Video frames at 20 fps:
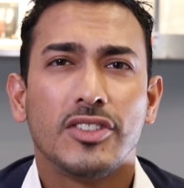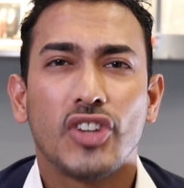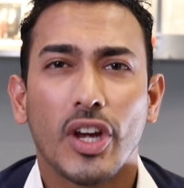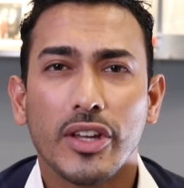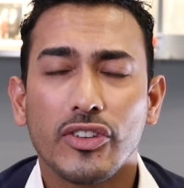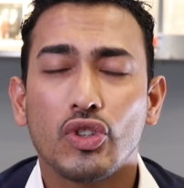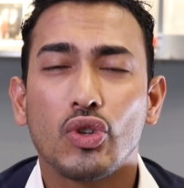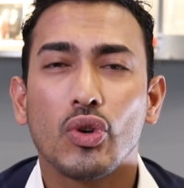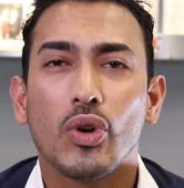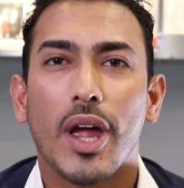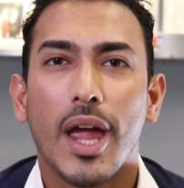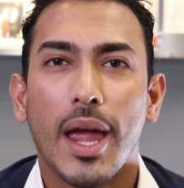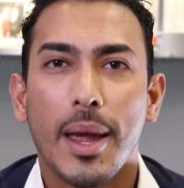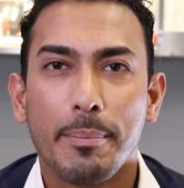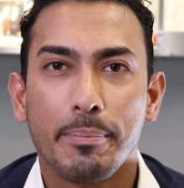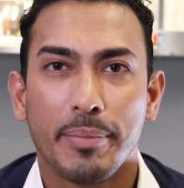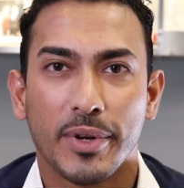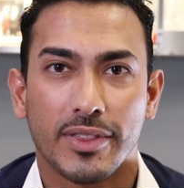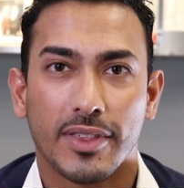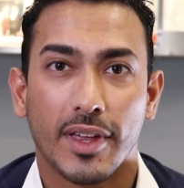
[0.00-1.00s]
just to
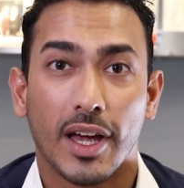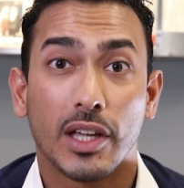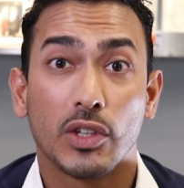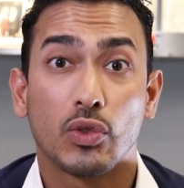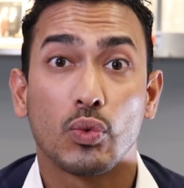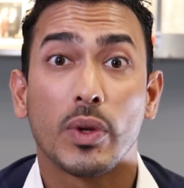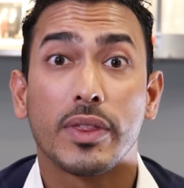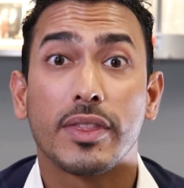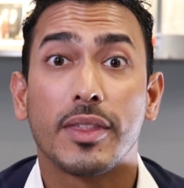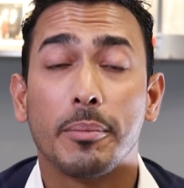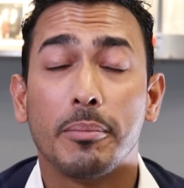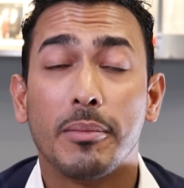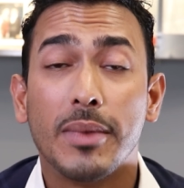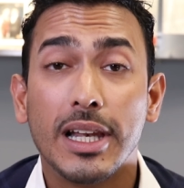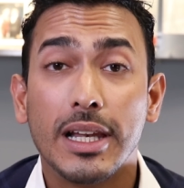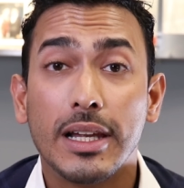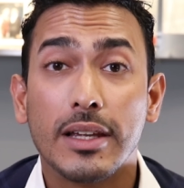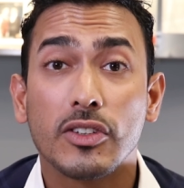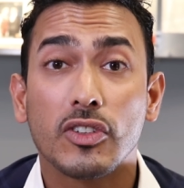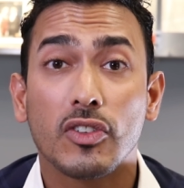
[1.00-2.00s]
empathize with the
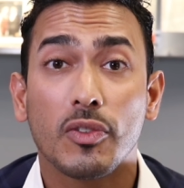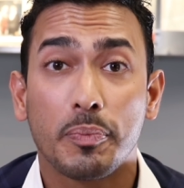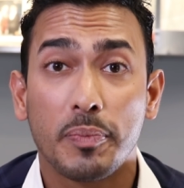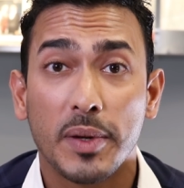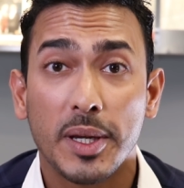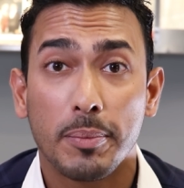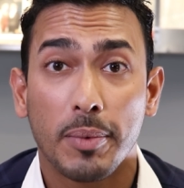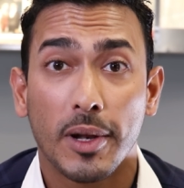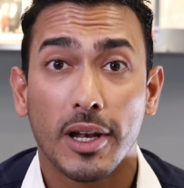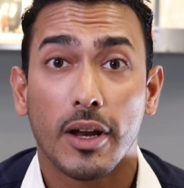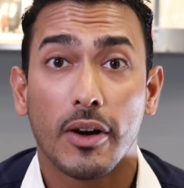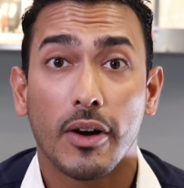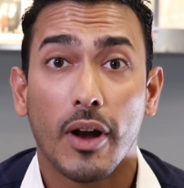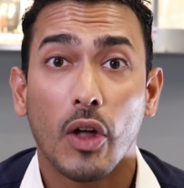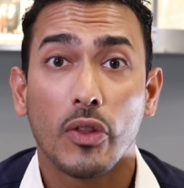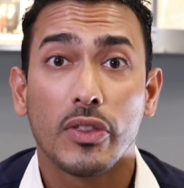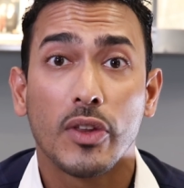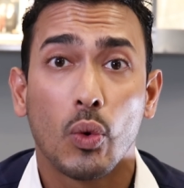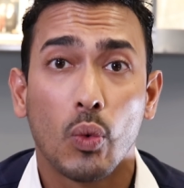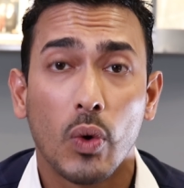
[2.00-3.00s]
millions of people
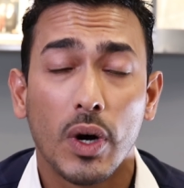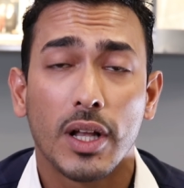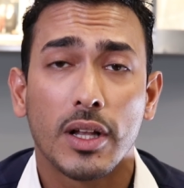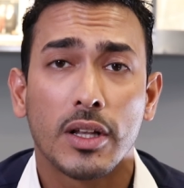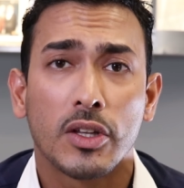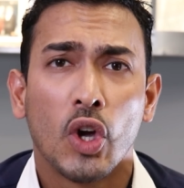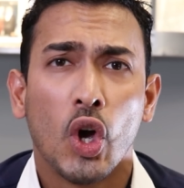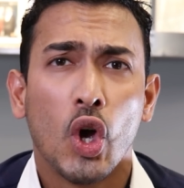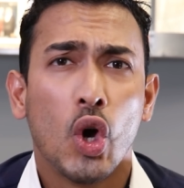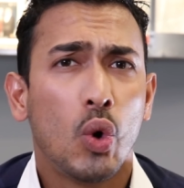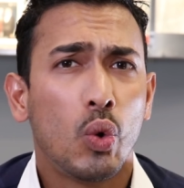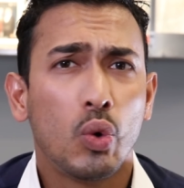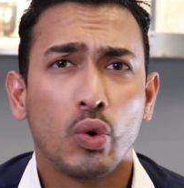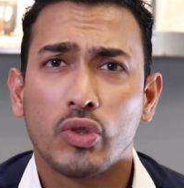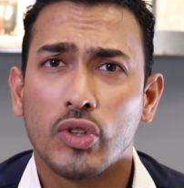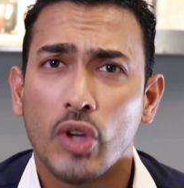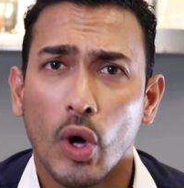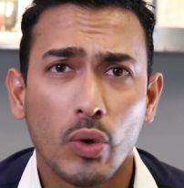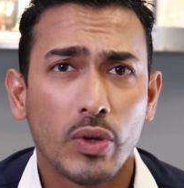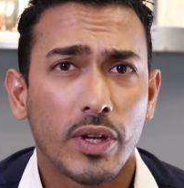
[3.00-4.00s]
around the world
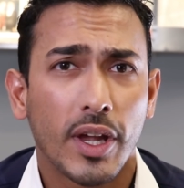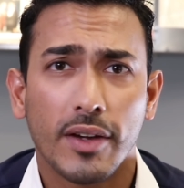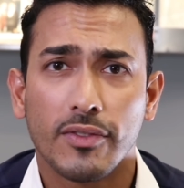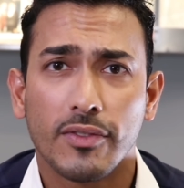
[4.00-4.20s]
who don't